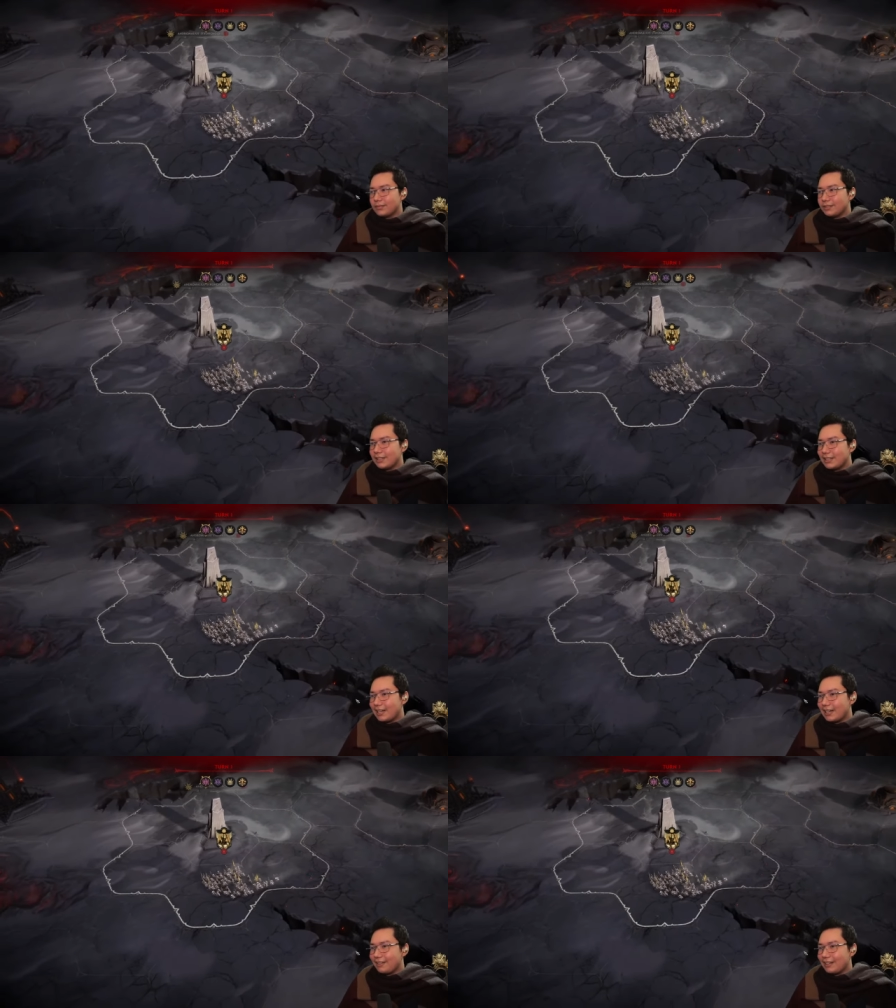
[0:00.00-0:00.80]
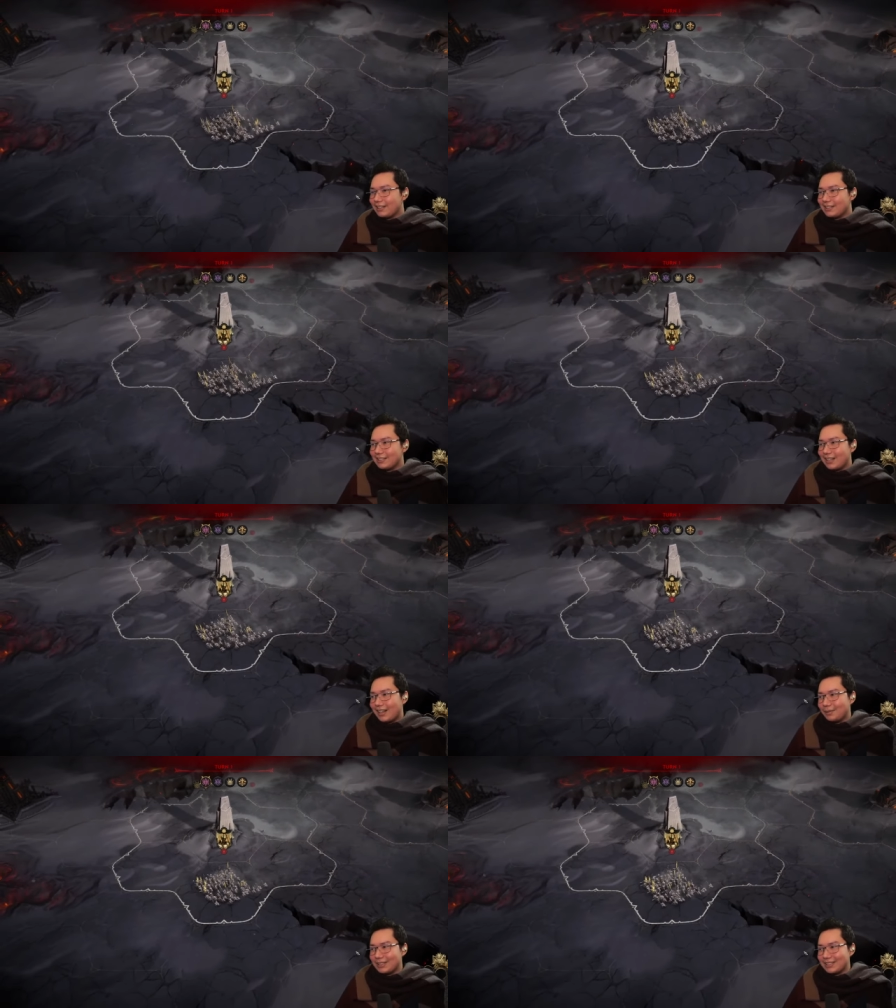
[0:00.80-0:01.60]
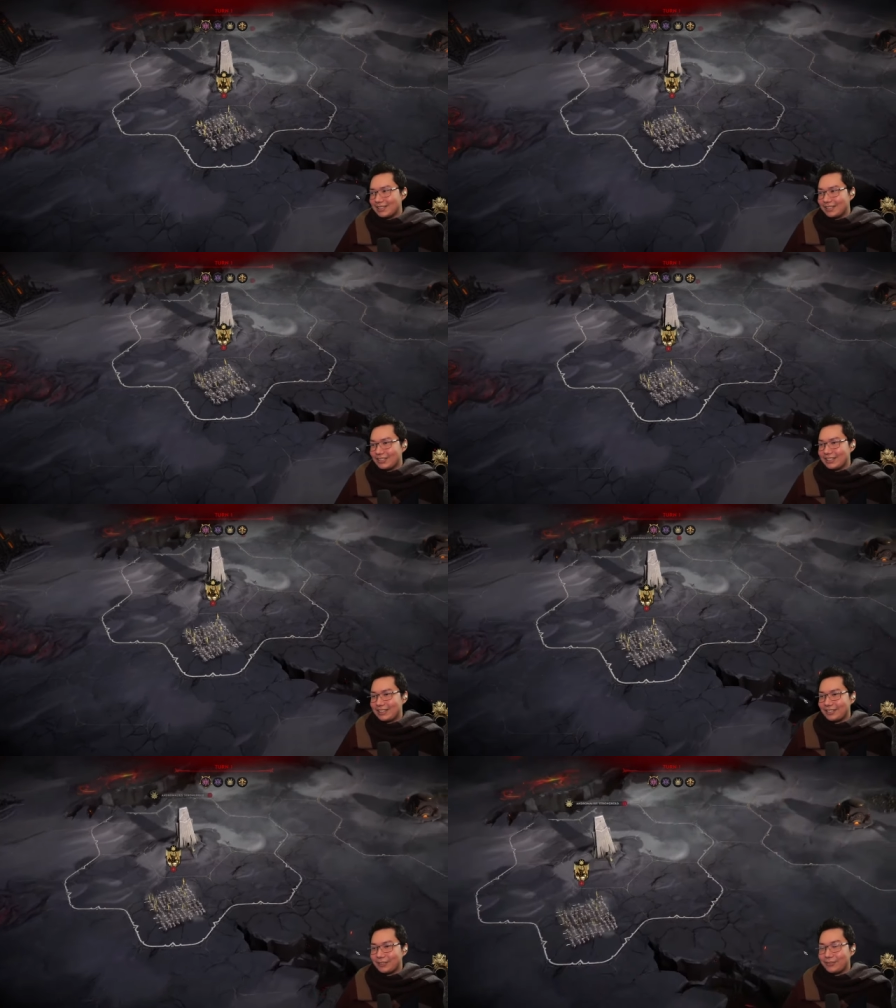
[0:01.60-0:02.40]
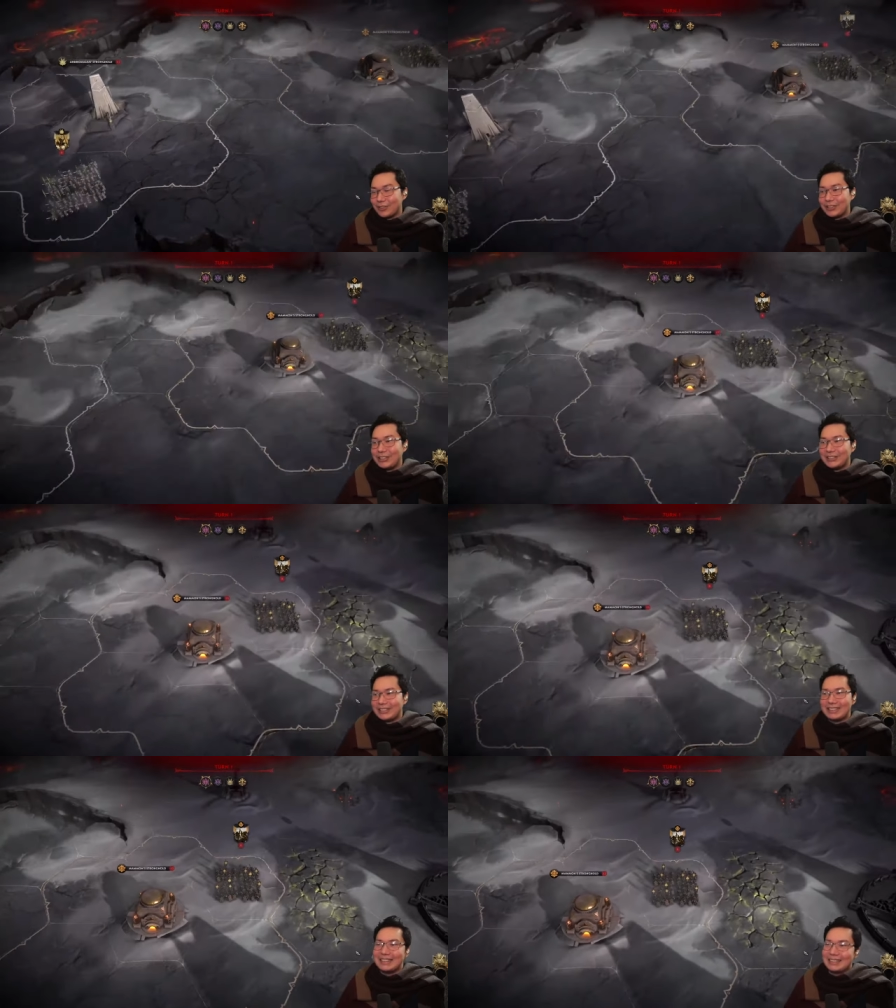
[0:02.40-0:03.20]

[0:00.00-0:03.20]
You really like how they're little armies instead of just three or four dudes.